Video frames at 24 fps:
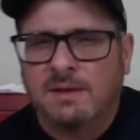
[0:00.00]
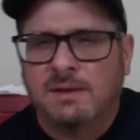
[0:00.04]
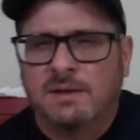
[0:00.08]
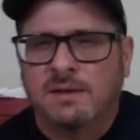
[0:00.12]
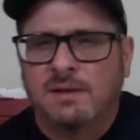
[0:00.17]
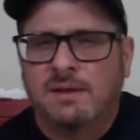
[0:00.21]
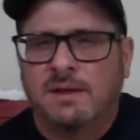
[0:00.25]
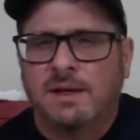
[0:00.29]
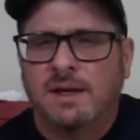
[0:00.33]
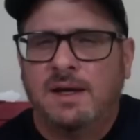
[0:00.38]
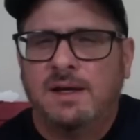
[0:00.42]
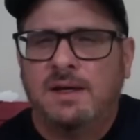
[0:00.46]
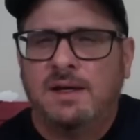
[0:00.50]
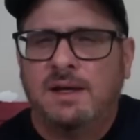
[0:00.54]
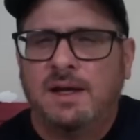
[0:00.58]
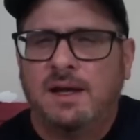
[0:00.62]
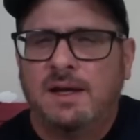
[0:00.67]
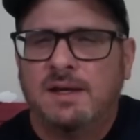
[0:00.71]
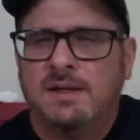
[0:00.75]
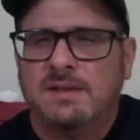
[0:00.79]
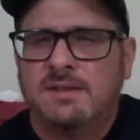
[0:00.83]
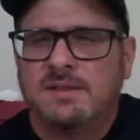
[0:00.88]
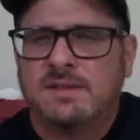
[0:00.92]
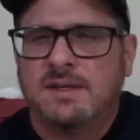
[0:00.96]
The
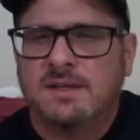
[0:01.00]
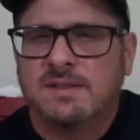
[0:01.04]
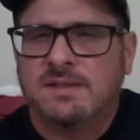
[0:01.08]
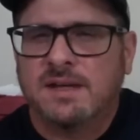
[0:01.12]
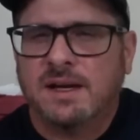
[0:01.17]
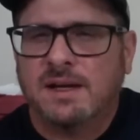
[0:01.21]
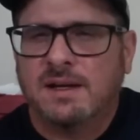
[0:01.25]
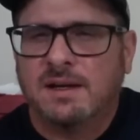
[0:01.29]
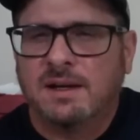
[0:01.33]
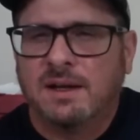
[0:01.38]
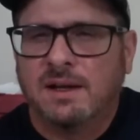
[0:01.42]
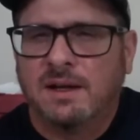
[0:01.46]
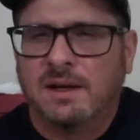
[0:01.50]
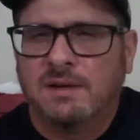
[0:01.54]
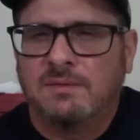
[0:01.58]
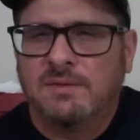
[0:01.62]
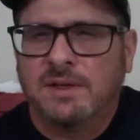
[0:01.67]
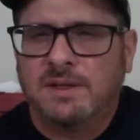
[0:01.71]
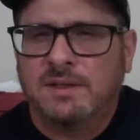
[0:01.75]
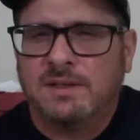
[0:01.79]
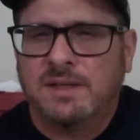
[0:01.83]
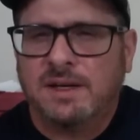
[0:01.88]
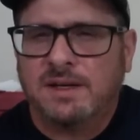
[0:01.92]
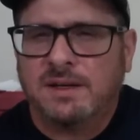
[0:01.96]
88 says, I love the
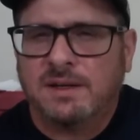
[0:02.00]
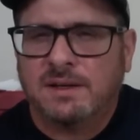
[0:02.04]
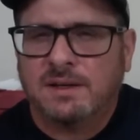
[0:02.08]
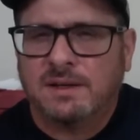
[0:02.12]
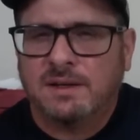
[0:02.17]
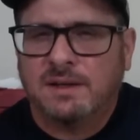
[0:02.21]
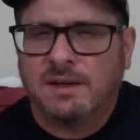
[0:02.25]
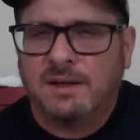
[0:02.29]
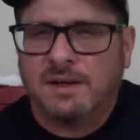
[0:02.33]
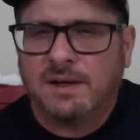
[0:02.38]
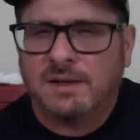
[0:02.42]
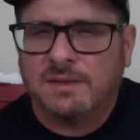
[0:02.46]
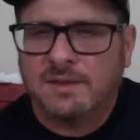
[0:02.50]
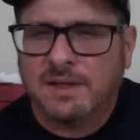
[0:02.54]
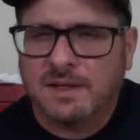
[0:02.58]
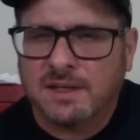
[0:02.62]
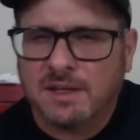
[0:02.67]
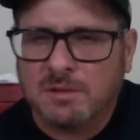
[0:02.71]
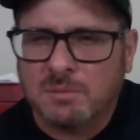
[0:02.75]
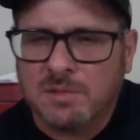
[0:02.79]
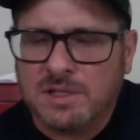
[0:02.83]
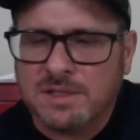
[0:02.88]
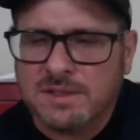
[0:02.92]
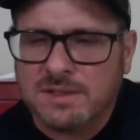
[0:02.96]
Technic gun. I think
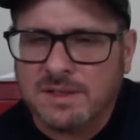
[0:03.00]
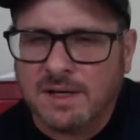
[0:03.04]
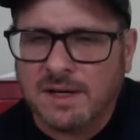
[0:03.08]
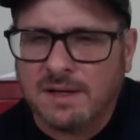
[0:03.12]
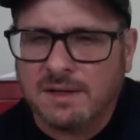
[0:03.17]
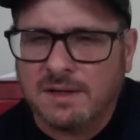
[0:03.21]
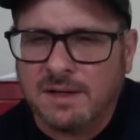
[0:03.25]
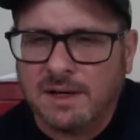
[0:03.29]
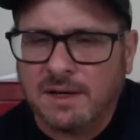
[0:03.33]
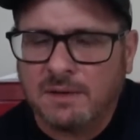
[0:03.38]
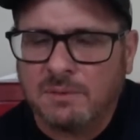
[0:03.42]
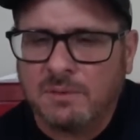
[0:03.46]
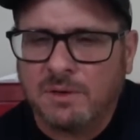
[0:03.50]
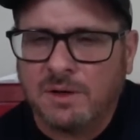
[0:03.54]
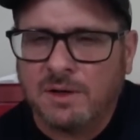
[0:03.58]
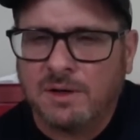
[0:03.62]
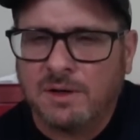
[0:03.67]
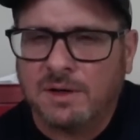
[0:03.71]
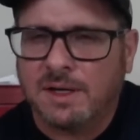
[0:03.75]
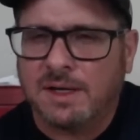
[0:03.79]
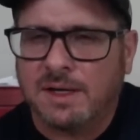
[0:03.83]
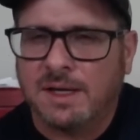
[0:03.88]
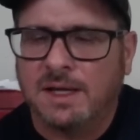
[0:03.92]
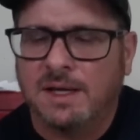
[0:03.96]
I've been saying that
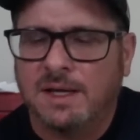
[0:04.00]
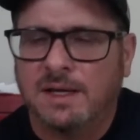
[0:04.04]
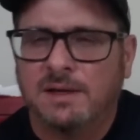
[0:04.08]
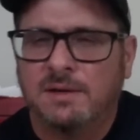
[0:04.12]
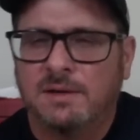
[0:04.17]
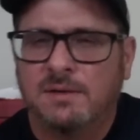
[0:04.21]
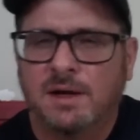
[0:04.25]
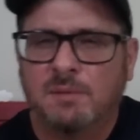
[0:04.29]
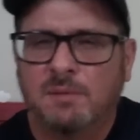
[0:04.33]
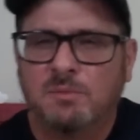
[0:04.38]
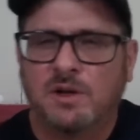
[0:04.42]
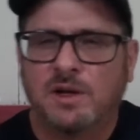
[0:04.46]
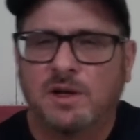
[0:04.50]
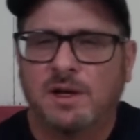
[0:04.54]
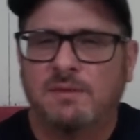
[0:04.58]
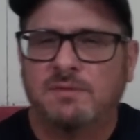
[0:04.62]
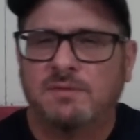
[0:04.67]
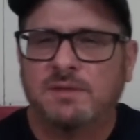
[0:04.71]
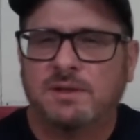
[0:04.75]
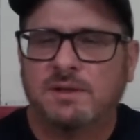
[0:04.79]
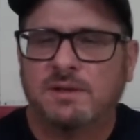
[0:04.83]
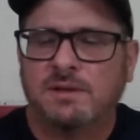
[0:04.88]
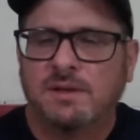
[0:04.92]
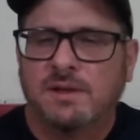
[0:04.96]
wrong. Again, I'm going to have
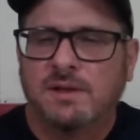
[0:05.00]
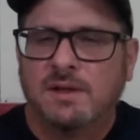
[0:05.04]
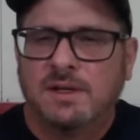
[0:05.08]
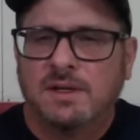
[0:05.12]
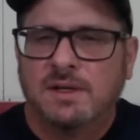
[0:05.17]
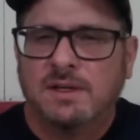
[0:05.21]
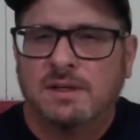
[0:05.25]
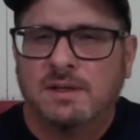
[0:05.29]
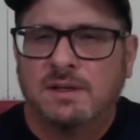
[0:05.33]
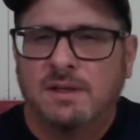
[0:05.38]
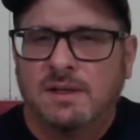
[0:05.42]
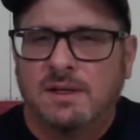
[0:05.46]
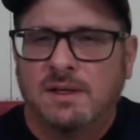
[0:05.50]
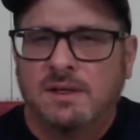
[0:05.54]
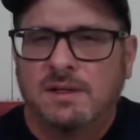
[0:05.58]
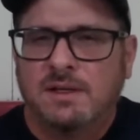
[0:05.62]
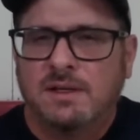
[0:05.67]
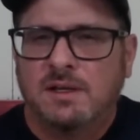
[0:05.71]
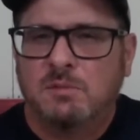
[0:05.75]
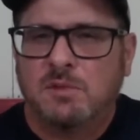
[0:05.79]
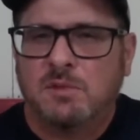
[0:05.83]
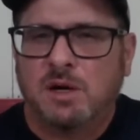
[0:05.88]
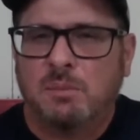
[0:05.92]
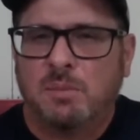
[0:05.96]
to
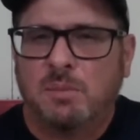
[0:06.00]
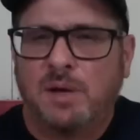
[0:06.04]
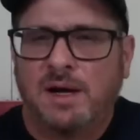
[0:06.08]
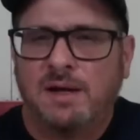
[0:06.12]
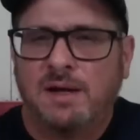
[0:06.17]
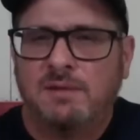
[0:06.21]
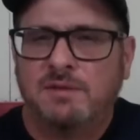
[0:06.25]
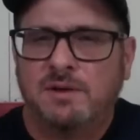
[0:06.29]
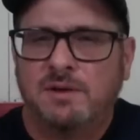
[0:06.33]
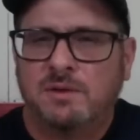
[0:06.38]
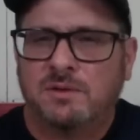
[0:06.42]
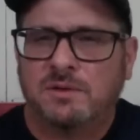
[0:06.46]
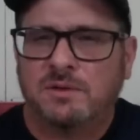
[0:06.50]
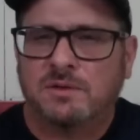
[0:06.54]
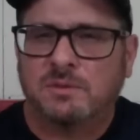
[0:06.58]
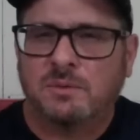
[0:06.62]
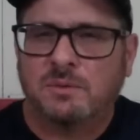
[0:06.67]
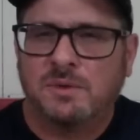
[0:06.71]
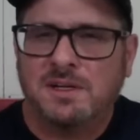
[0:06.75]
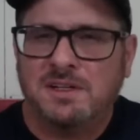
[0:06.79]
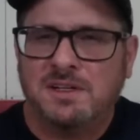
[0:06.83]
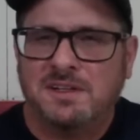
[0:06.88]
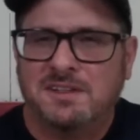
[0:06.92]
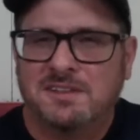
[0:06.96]
get my bifocals to
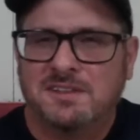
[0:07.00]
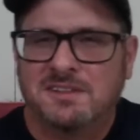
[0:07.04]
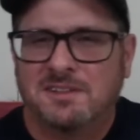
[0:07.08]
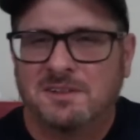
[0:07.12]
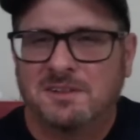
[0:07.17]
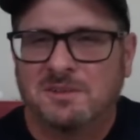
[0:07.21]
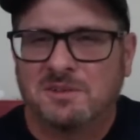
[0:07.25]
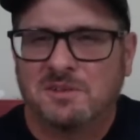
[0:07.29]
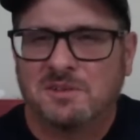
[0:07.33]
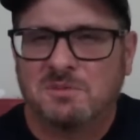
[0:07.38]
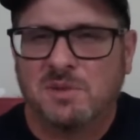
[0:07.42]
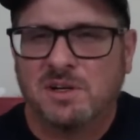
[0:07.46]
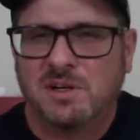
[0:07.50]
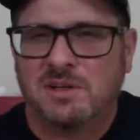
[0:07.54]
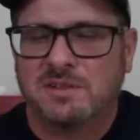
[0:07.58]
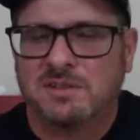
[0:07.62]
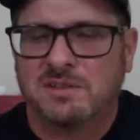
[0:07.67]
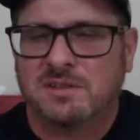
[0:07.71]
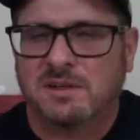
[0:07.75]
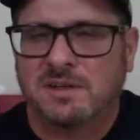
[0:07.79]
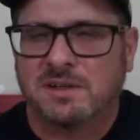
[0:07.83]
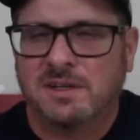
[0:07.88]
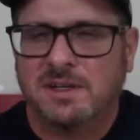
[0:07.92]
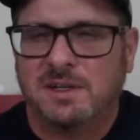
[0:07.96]
read this little small
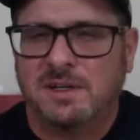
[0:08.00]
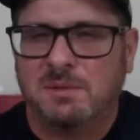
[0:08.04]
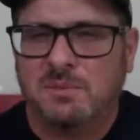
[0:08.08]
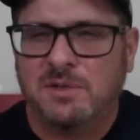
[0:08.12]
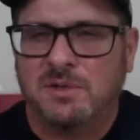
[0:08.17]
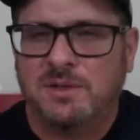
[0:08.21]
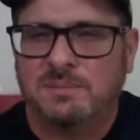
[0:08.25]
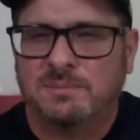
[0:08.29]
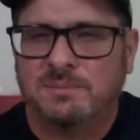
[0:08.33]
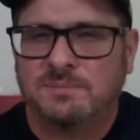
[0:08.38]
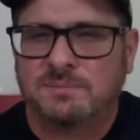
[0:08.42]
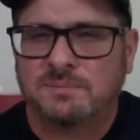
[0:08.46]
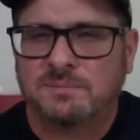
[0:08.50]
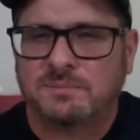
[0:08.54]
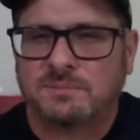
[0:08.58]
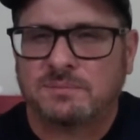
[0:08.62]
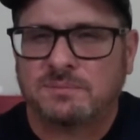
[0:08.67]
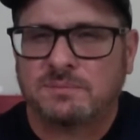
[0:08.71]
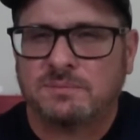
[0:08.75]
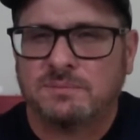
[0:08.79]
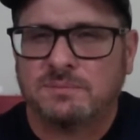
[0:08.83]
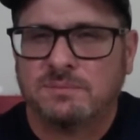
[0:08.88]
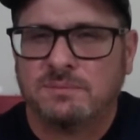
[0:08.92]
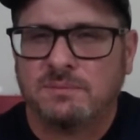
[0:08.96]
screen. But
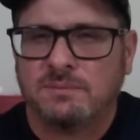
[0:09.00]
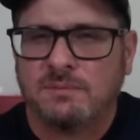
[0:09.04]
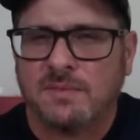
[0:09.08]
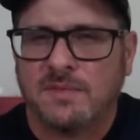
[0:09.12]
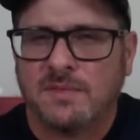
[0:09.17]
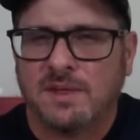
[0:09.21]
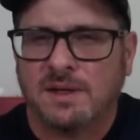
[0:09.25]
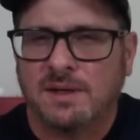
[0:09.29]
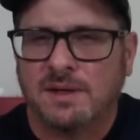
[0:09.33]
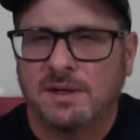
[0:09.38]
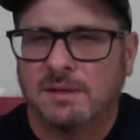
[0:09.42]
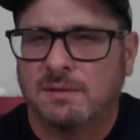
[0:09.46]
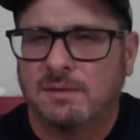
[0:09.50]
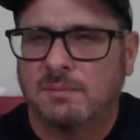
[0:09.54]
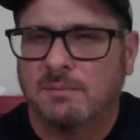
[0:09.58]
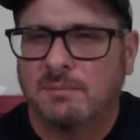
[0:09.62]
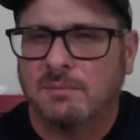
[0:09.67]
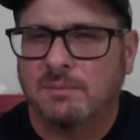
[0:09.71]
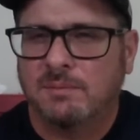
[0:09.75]
um,